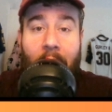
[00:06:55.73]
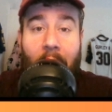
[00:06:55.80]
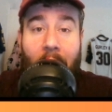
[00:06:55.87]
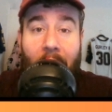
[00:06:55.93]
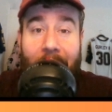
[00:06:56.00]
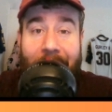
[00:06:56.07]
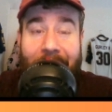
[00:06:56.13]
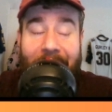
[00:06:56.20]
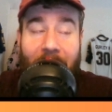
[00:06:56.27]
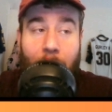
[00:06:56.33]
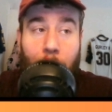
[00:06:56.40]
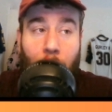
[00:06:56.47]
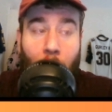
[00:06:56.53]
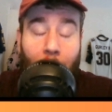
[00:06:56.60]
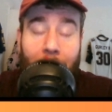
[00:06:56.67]
I think
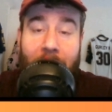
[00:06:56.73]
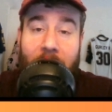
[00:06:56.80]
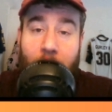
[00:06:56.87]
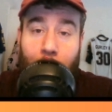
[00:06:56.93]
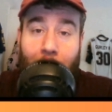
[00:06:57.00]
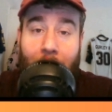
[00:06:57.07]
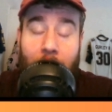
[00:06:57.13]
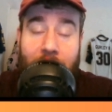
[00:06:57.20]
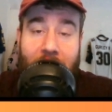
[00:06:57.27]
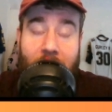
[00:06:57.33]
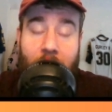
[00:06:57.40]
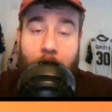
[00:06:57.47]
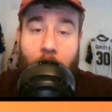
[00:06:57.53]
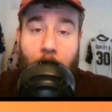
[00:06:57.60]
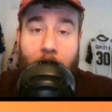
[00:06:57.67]
probably the Browns end
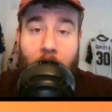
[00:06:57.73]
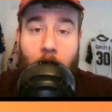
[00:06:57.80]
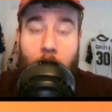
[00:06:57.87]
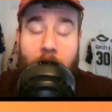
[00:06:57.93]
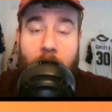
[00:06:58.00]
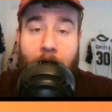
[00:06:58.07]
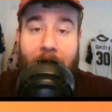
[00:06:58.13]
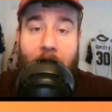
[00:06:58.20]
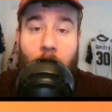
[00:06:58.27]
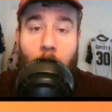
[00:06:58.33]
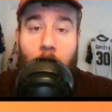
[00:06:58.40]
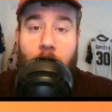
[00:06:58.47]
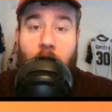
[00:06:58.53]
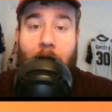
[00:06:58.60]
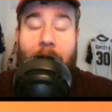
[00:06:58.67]
up going quarterback
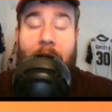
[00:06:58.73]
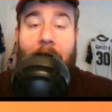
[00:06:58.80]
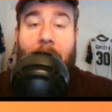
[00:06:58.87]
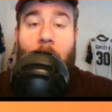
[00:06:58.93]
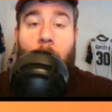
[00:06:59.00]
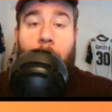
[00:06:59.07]
or trading out,